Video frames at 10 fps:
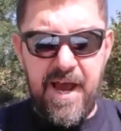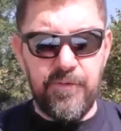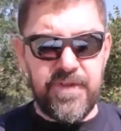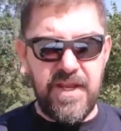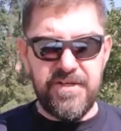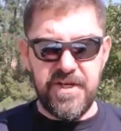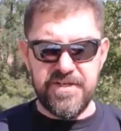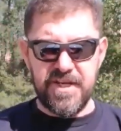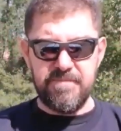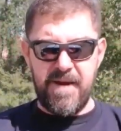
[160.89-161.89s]
out in
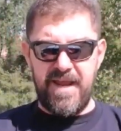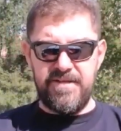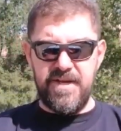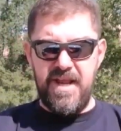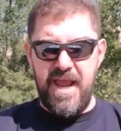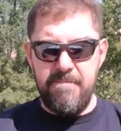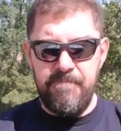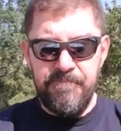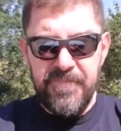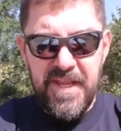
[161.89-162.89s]
Jesus' mighty
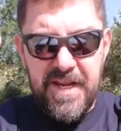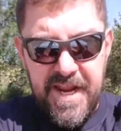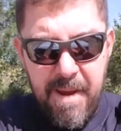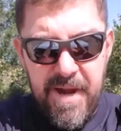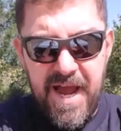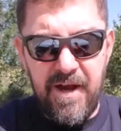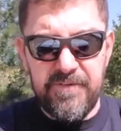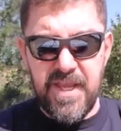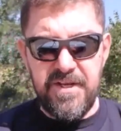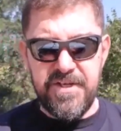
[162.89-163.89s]
name. Come
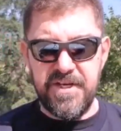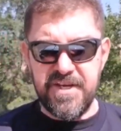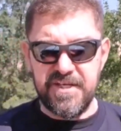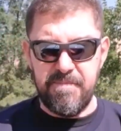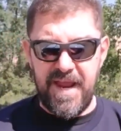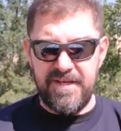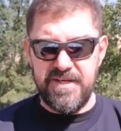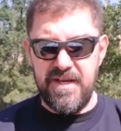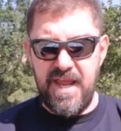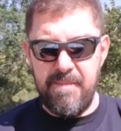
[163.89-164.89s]
out in Jesus'
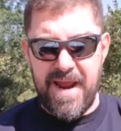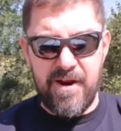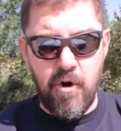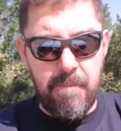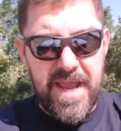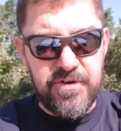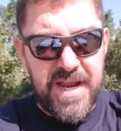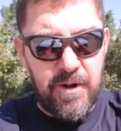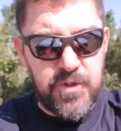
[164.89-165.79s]
mighty name. I command you